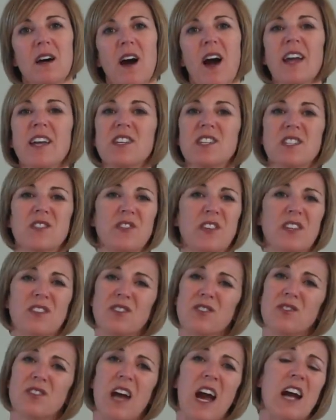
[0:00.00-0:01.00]
Are you just feeling
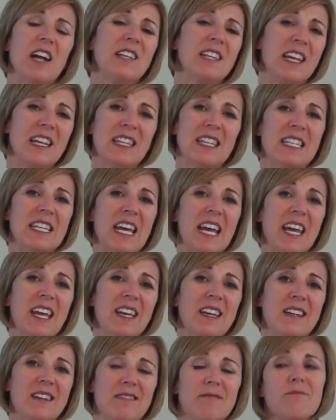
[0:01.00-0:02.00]
too tired at the end of the
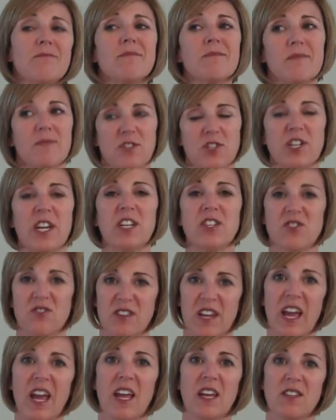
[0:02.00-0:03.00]
day? Change your
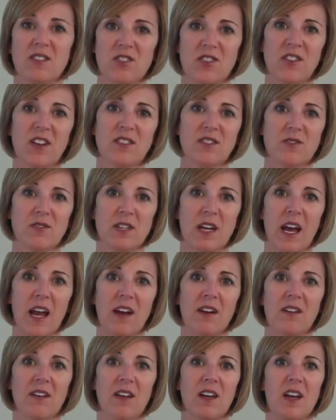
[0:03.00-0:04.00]
day so you're not so
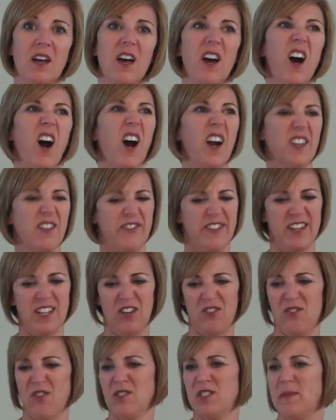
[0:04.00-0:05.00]
tired. Are you feeling
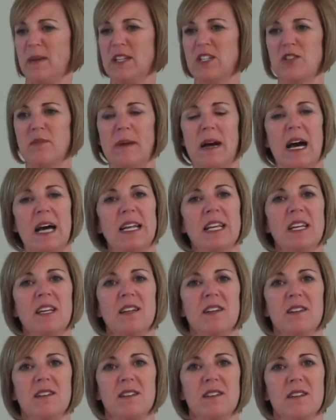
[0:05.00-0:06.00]
gross about your body?
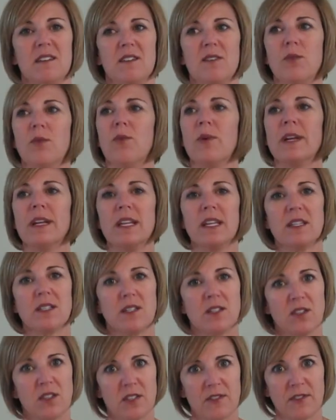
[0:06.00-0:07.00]
What do you need to
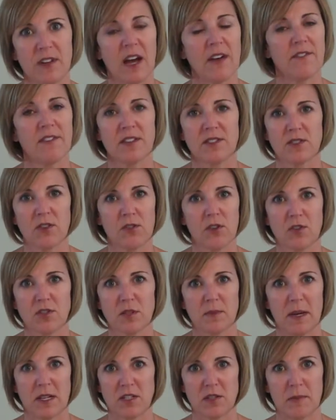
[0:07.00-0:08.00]
do to not feel so gross
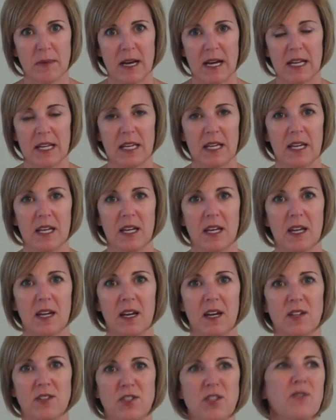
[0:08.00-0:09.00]
about your body?
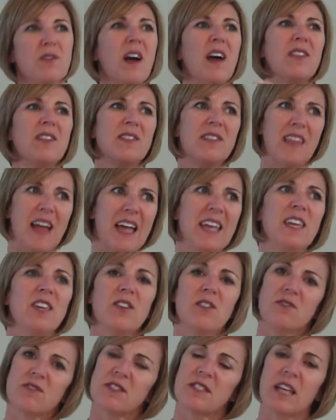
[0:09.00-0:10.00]
Do you not like
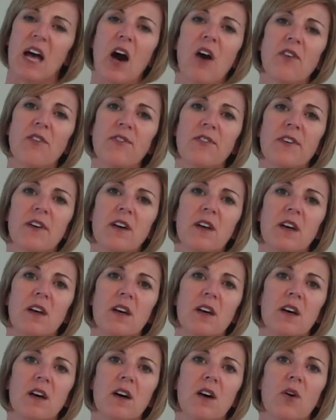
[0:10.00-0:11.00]
yourself?
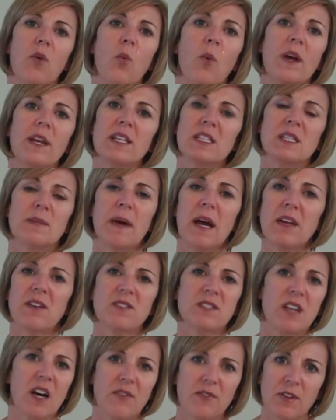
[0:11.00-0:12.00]
What is it about
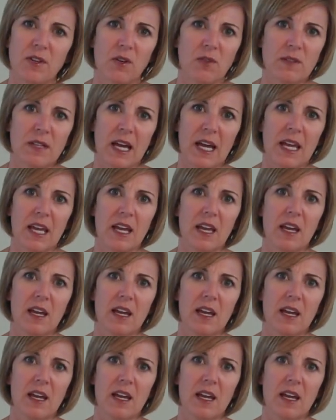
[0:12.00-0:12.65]
yourself you don't like?